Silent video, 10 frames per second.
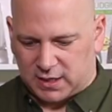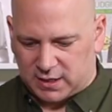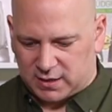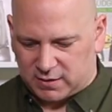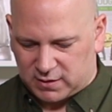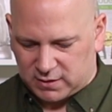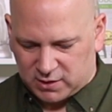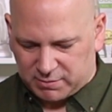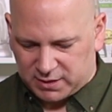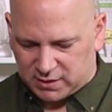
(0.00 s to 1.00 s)
then a
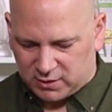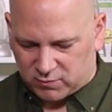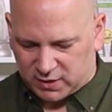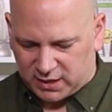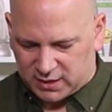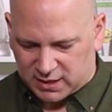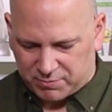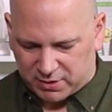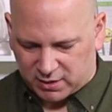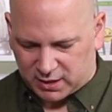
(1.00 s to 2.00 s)
little bit of the green
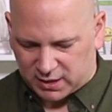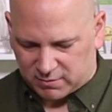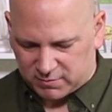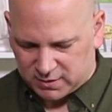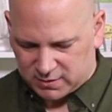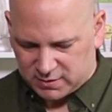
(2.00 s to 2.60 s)
hypericum.